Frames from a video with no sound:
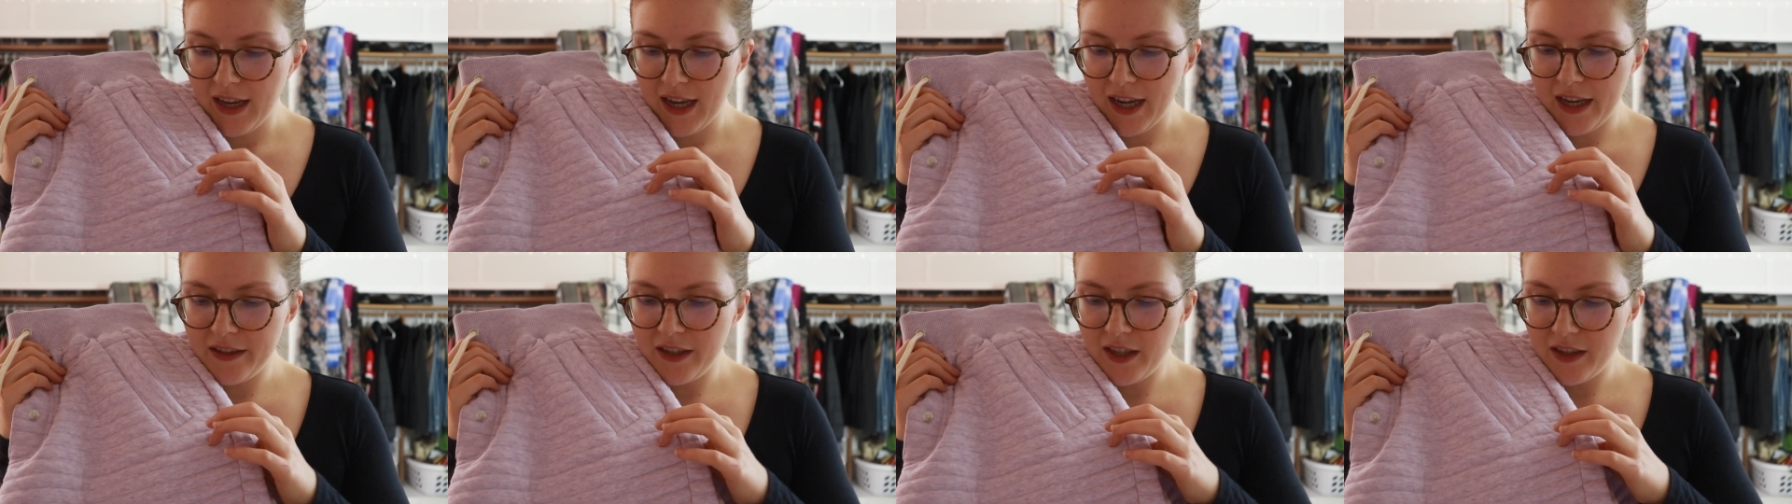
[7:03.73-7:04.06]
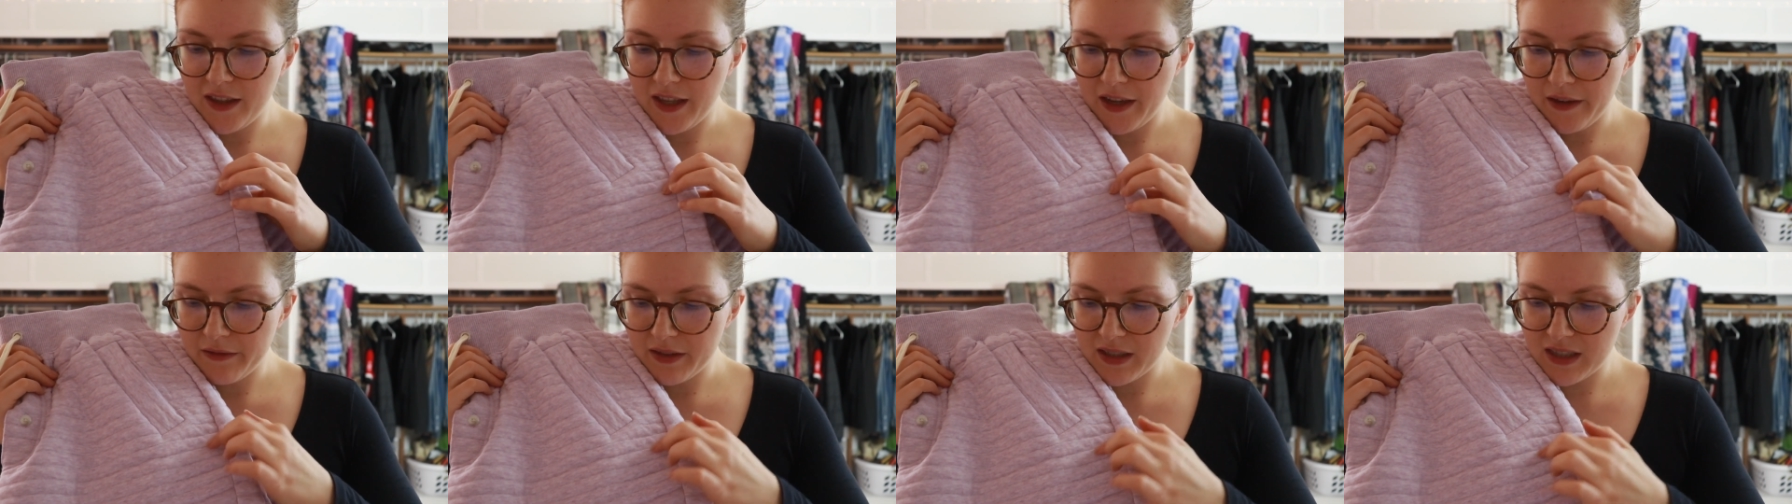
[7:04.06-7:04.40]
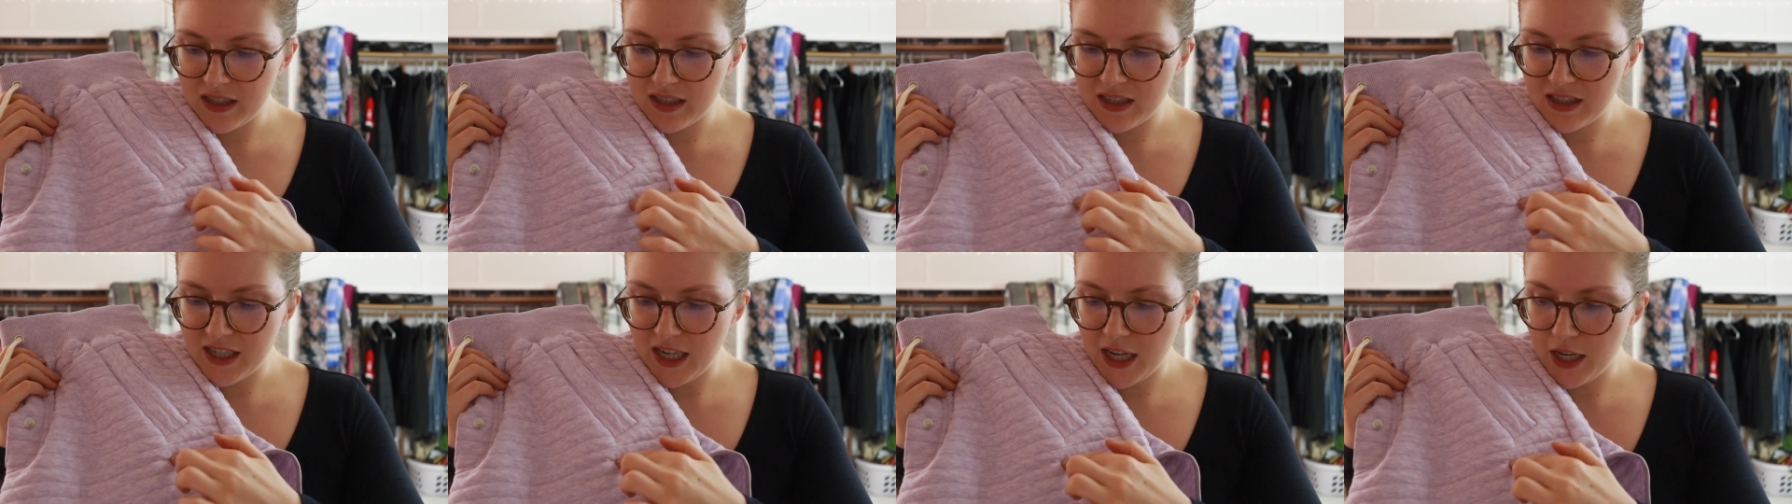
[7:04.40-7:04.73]
and then they've
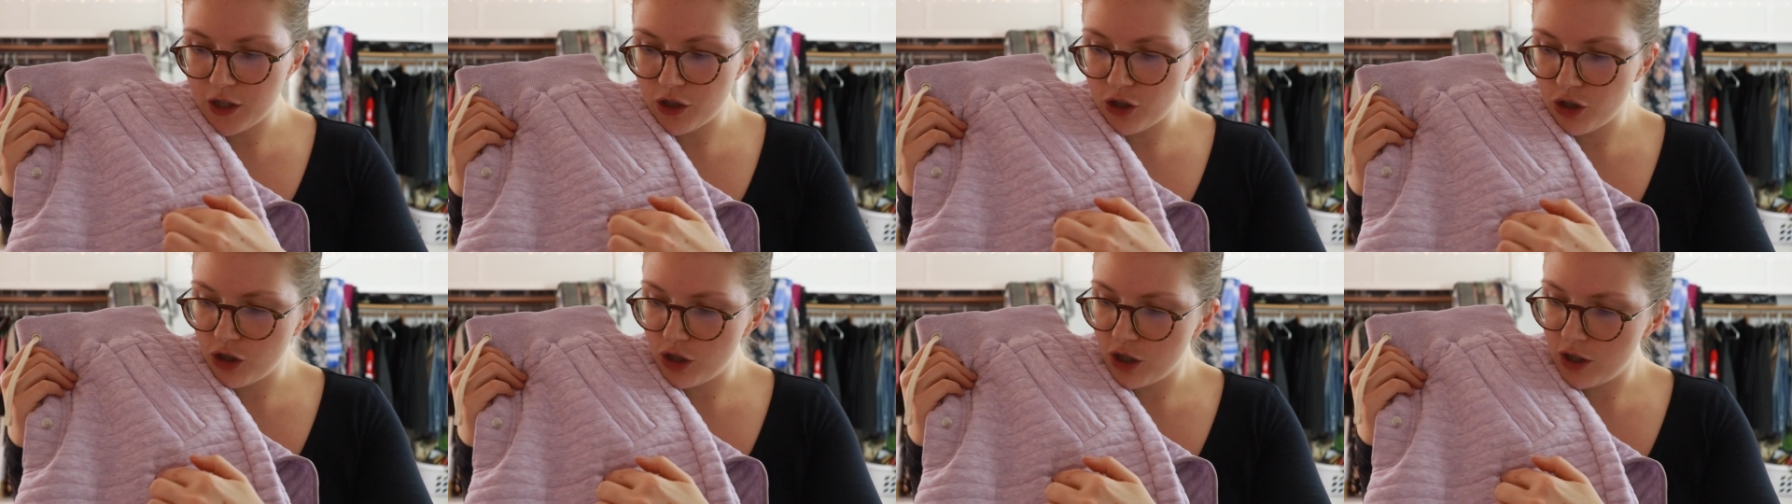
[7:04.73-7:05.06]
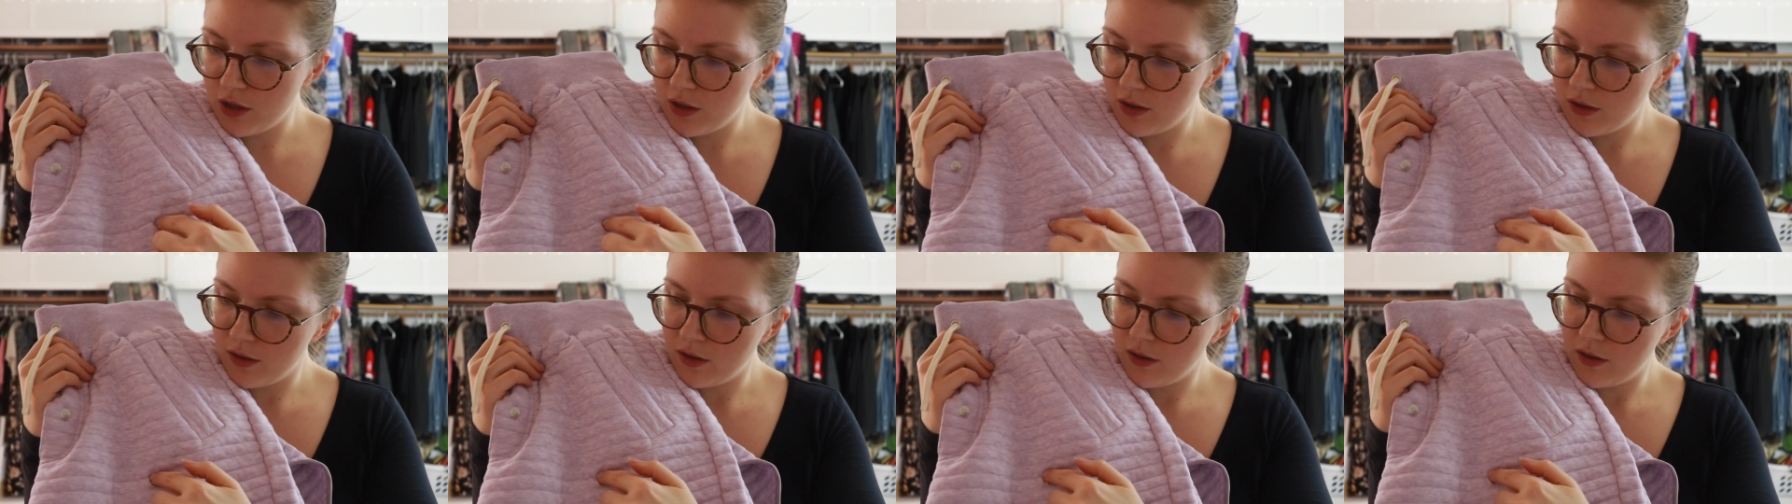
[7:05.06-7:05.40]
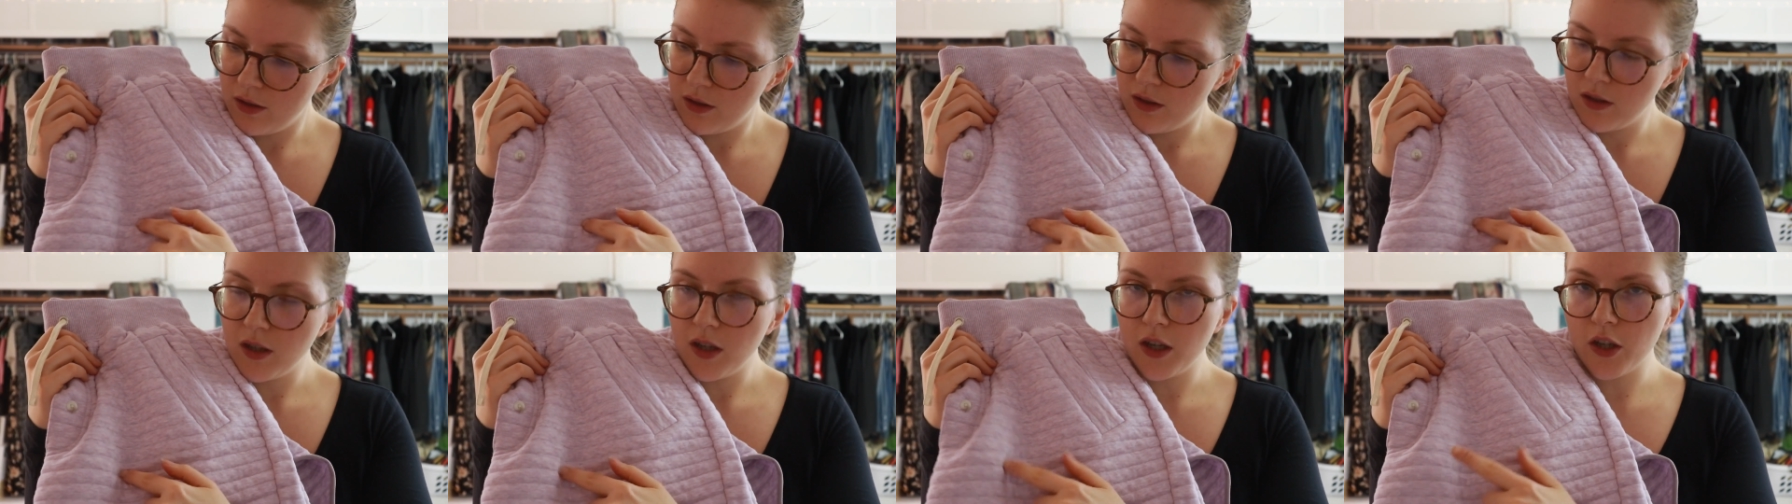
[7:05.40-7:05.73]
stitched
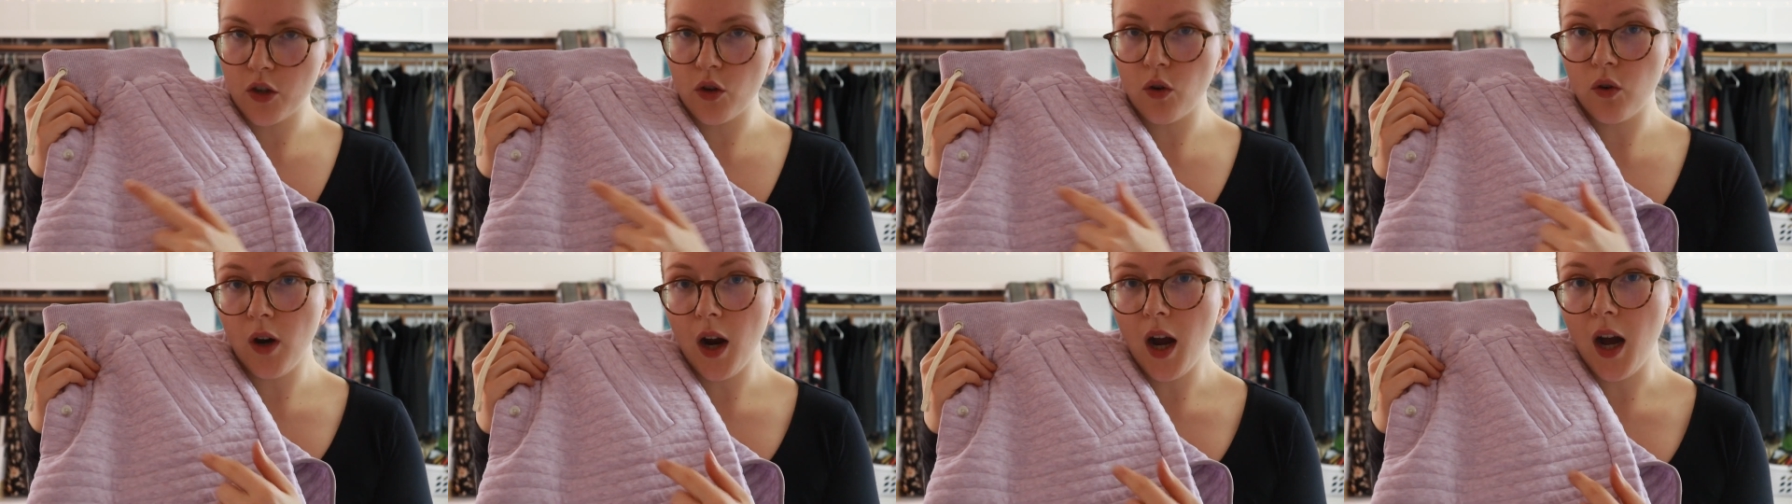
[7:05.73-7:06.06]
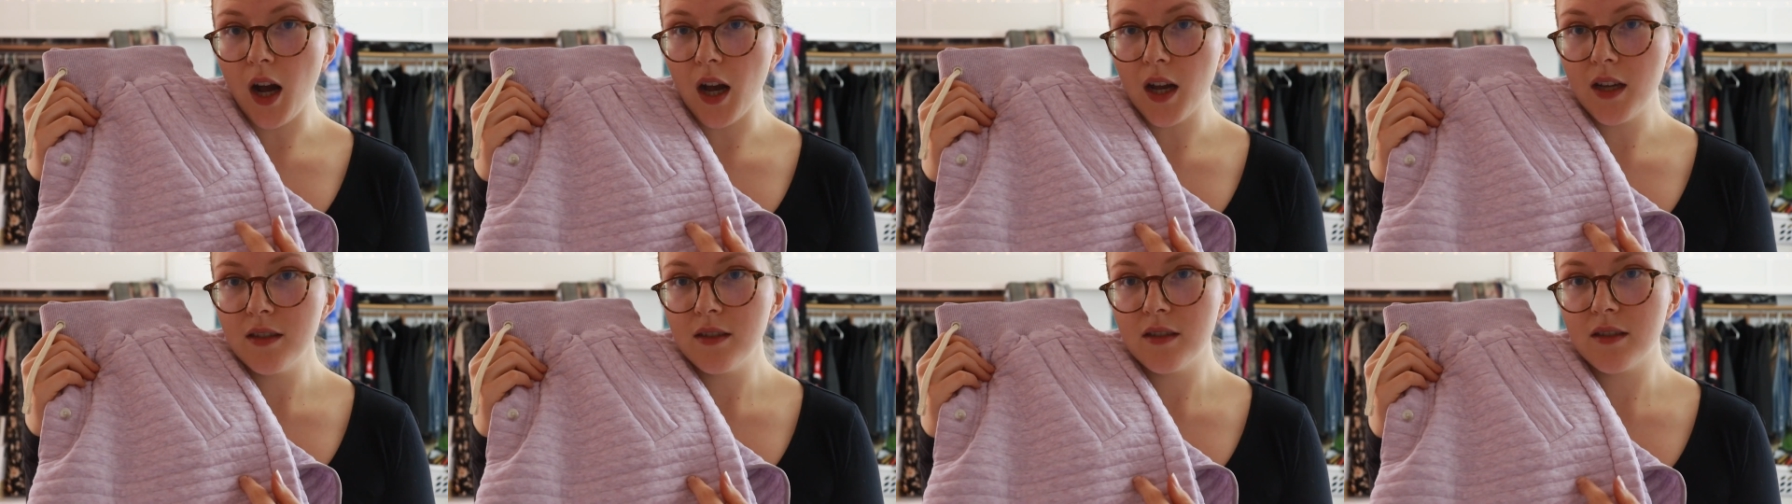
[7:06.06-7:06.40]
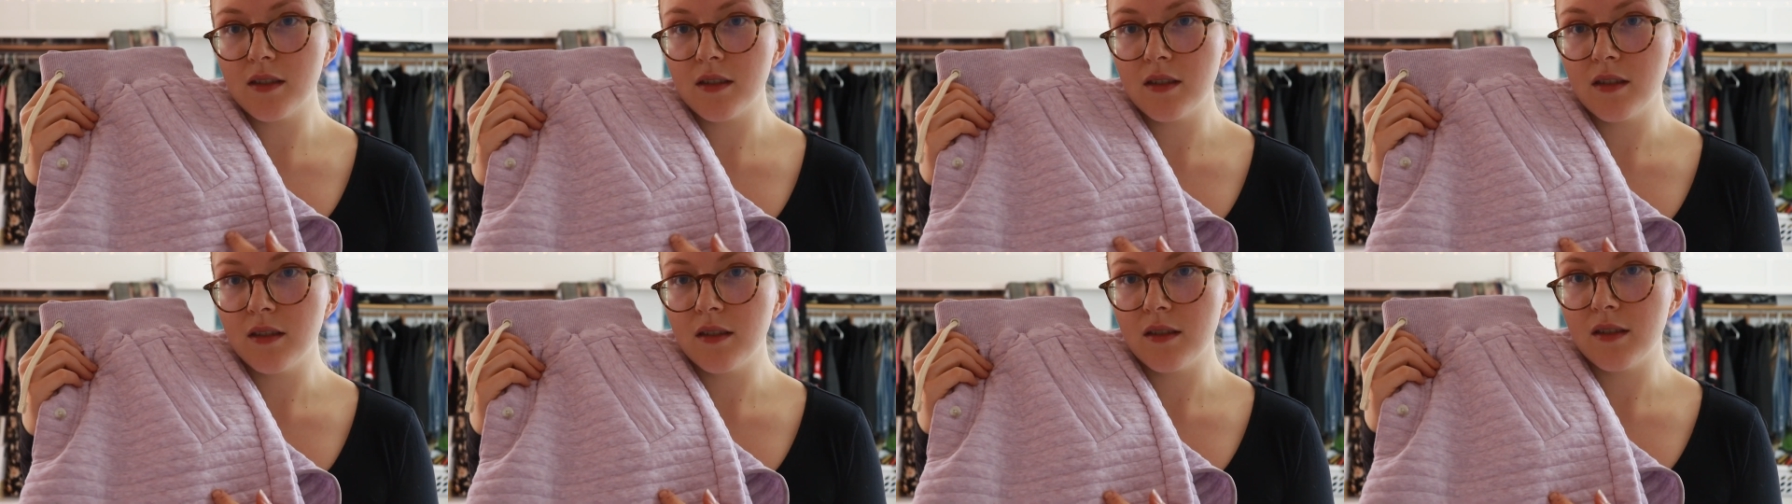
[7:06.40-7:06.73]

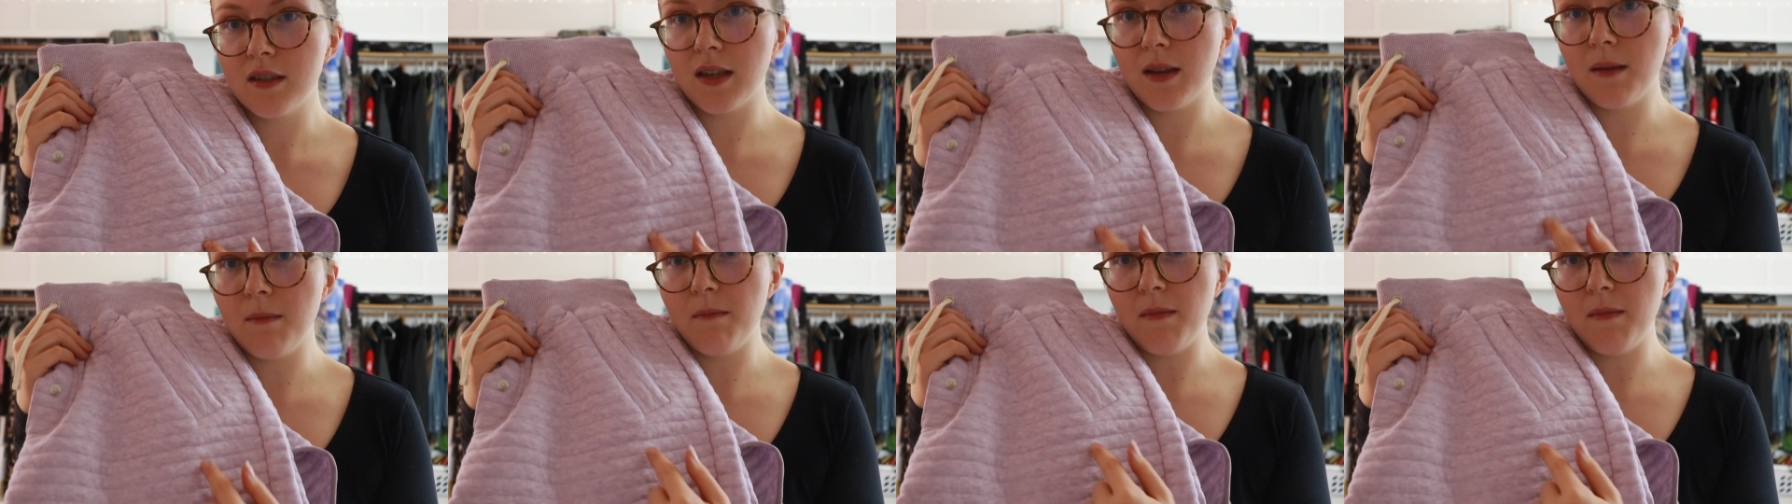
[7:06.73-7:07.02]
across to